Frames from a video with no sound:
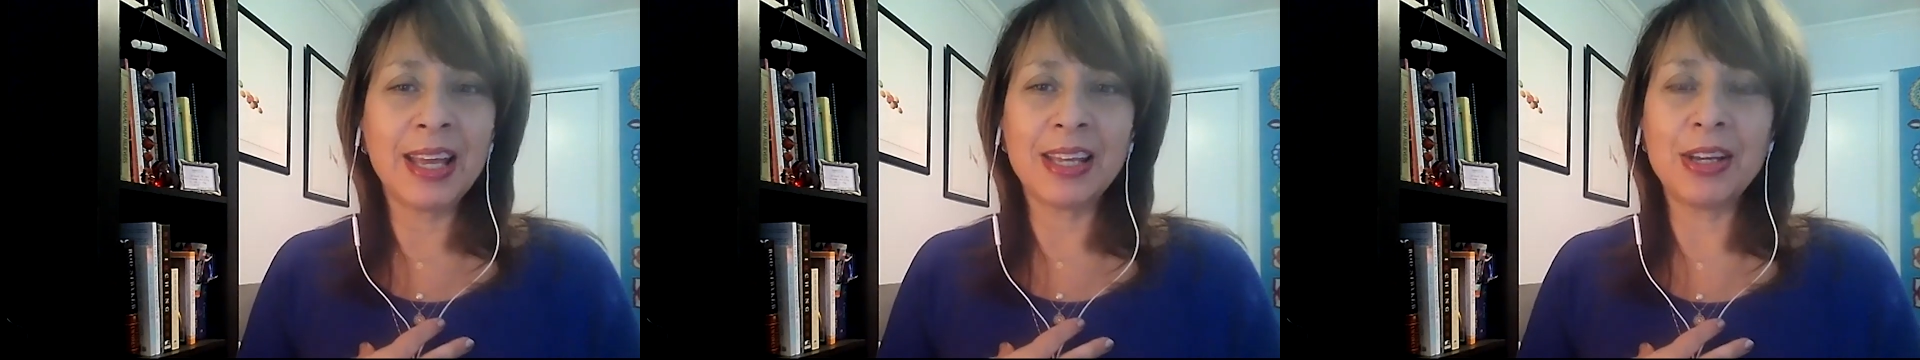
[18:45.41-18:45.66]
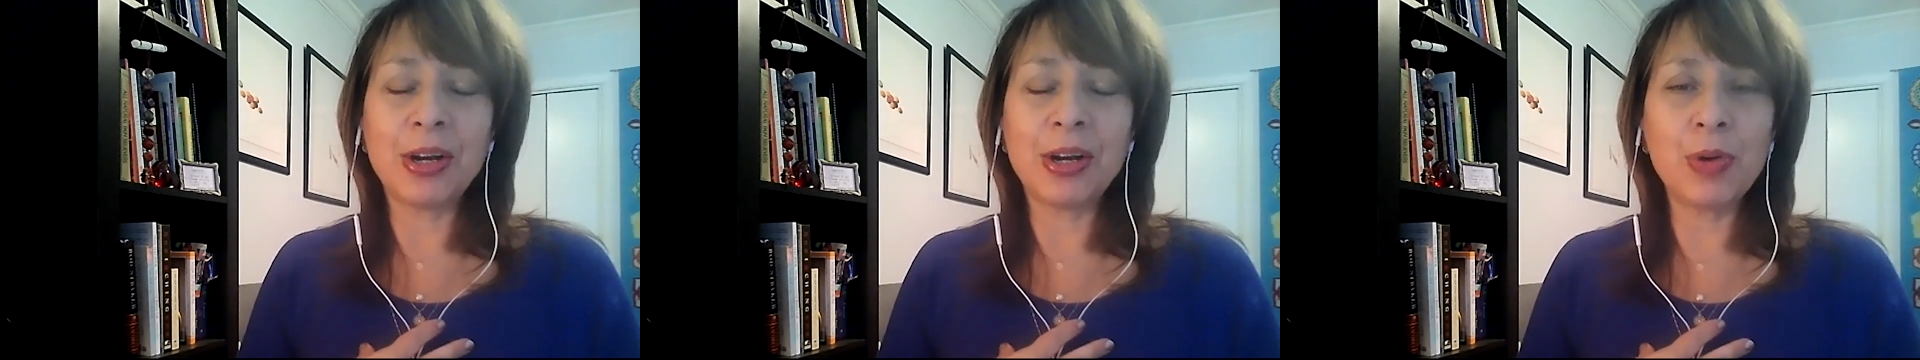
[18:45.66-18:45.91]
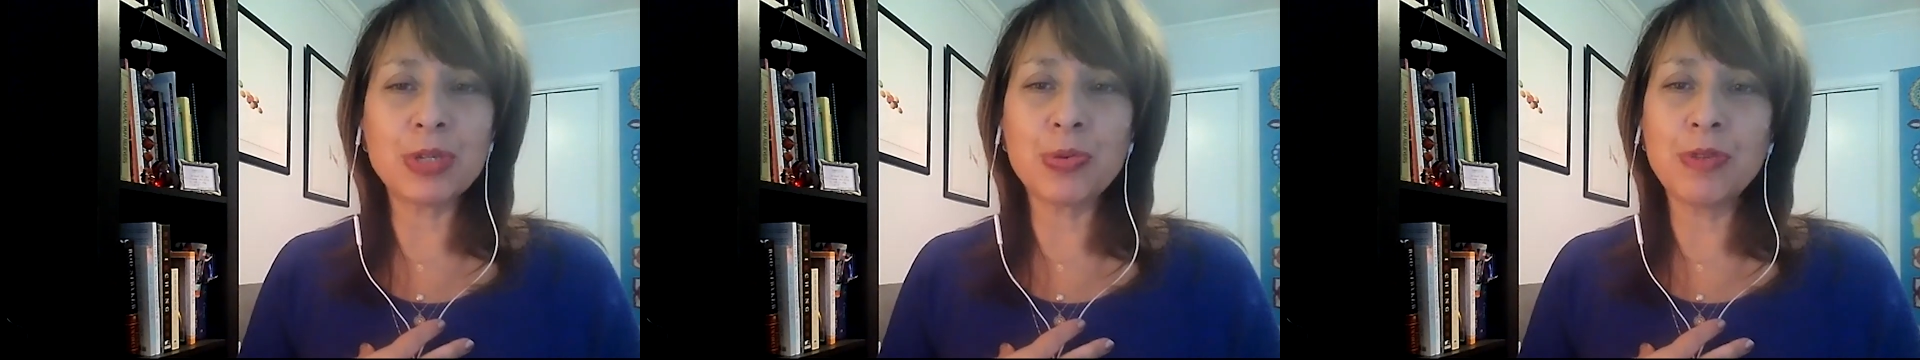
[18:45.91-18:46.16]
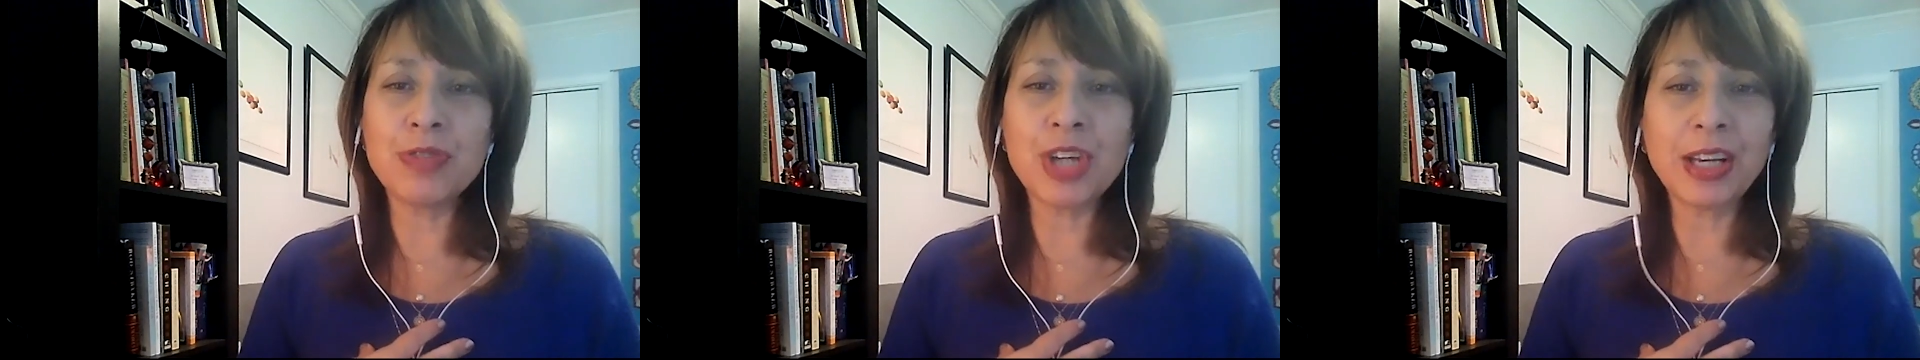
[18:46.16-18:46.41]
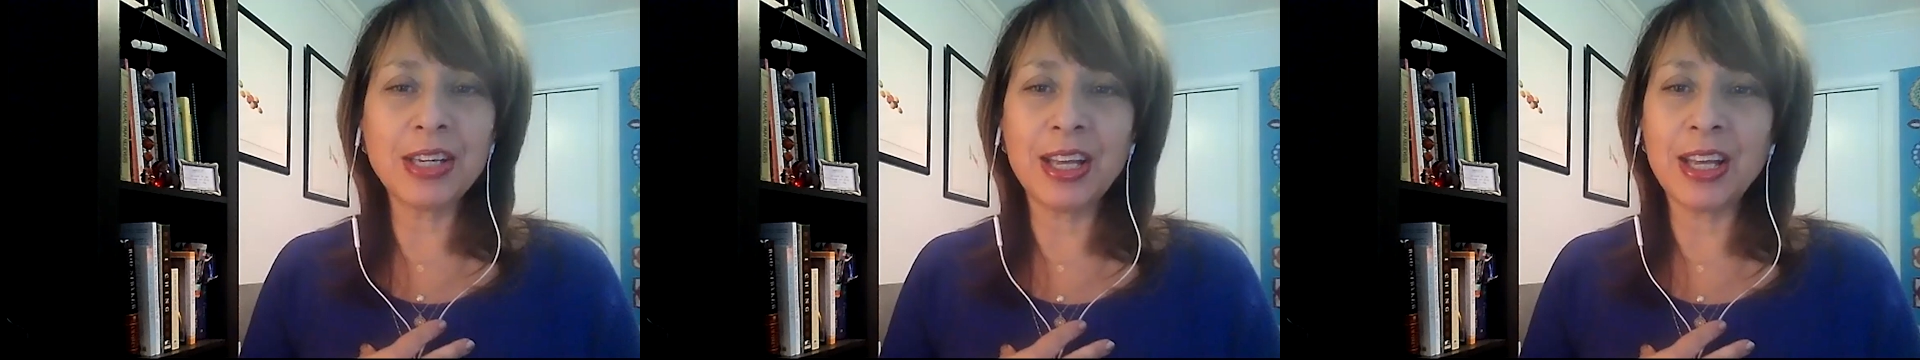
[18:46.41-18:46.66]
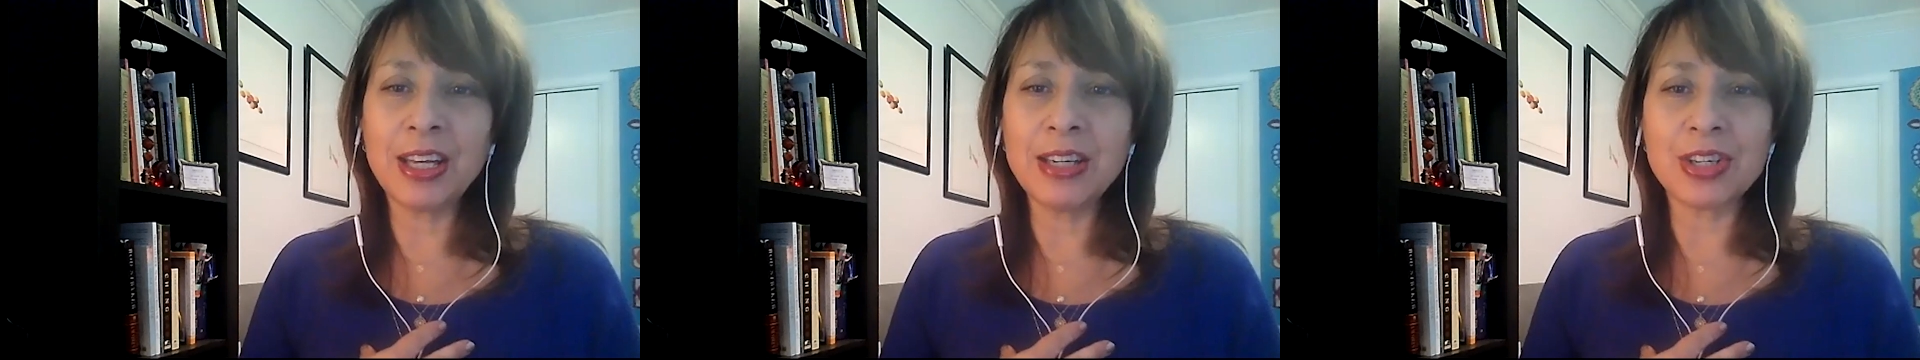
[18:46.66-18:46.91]
Once we've checked
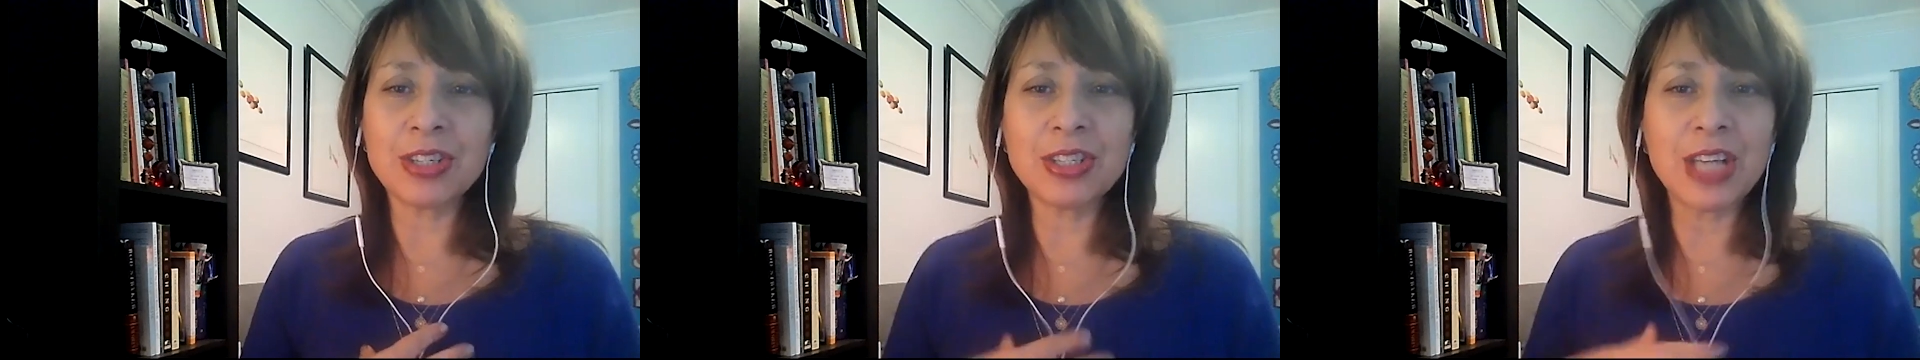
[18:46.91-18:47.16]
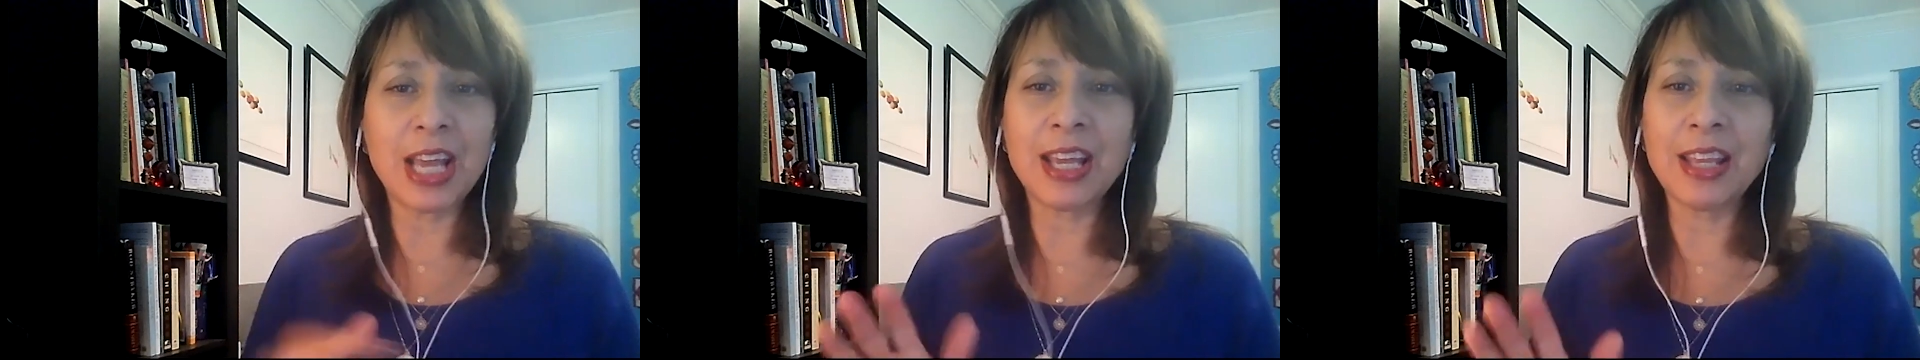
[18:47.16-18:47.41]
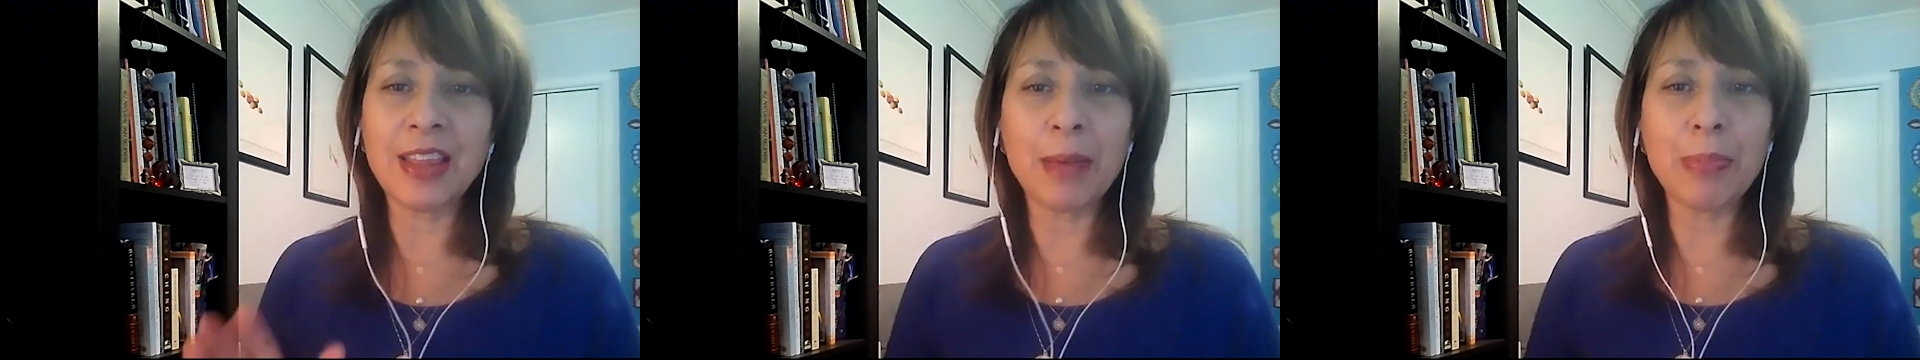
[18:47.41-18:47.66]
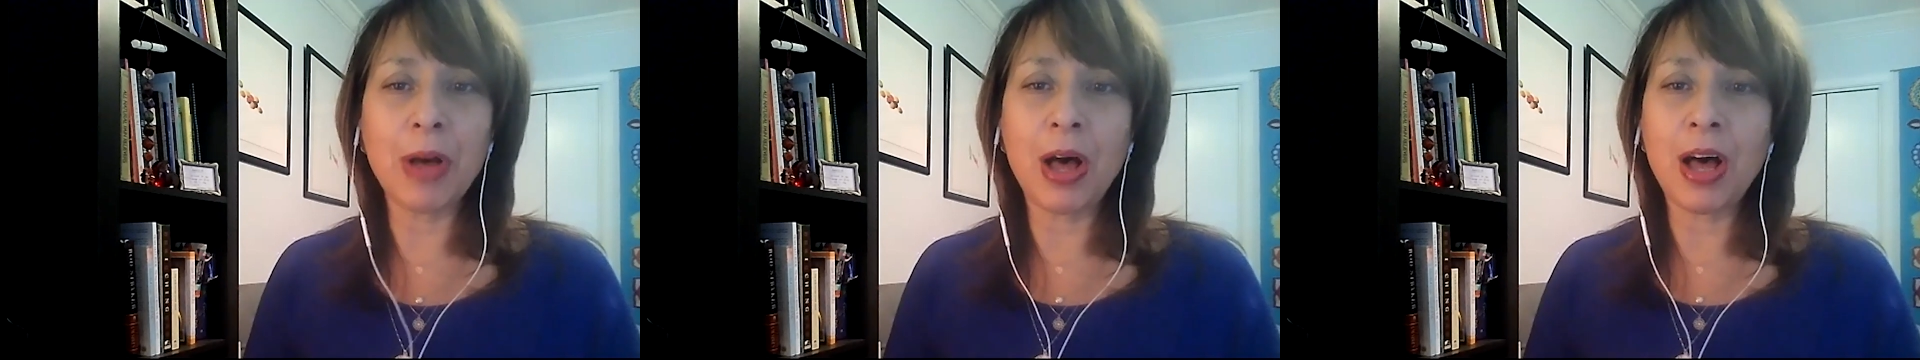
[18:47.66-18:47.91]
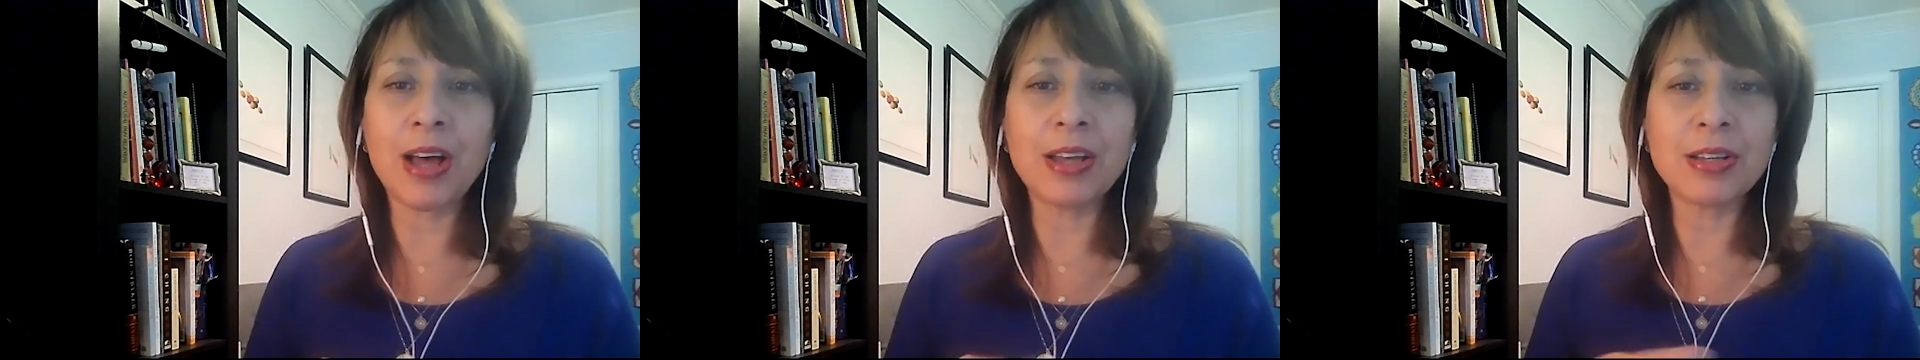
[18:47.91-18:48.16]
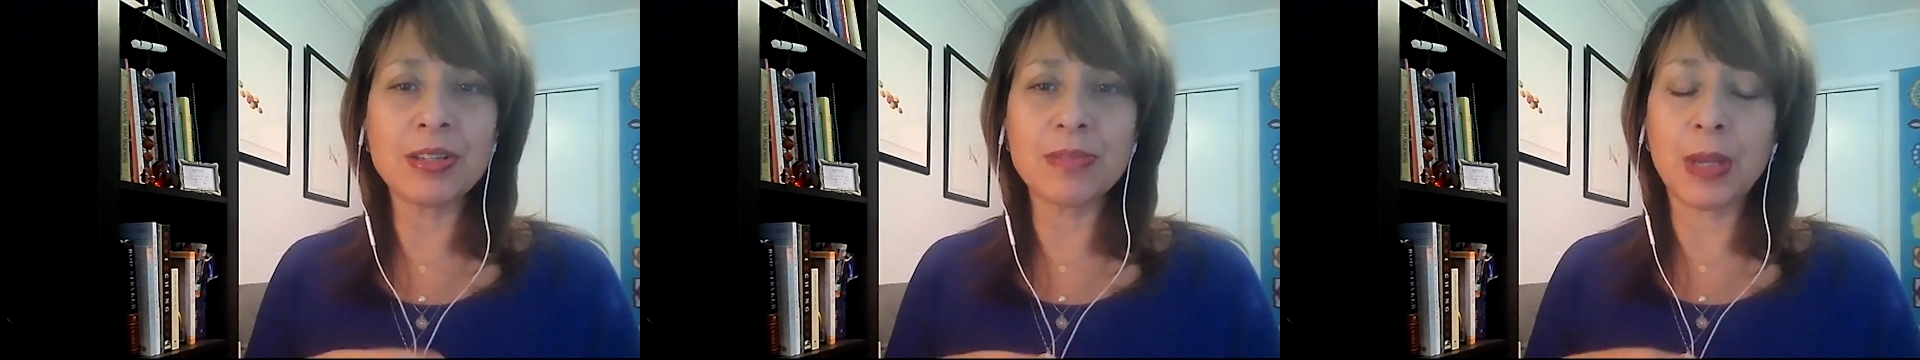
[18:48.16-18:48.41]
in, just taking that pause,